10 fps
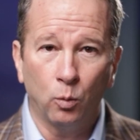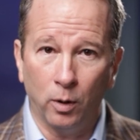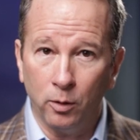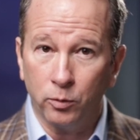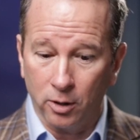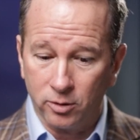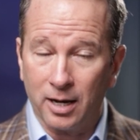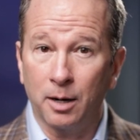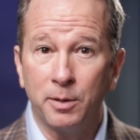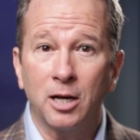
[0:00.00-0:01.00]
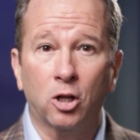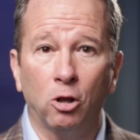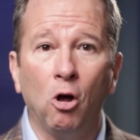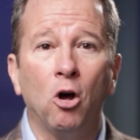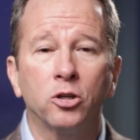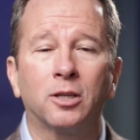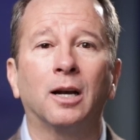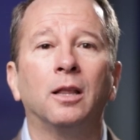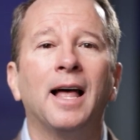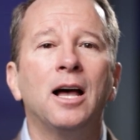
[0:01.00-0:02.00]
Well, there's got to be a clause
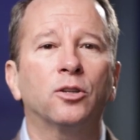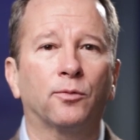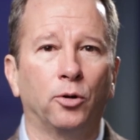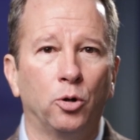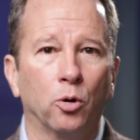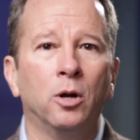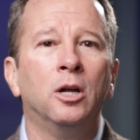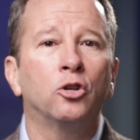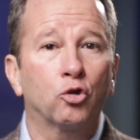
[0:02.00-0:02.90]
that allows for your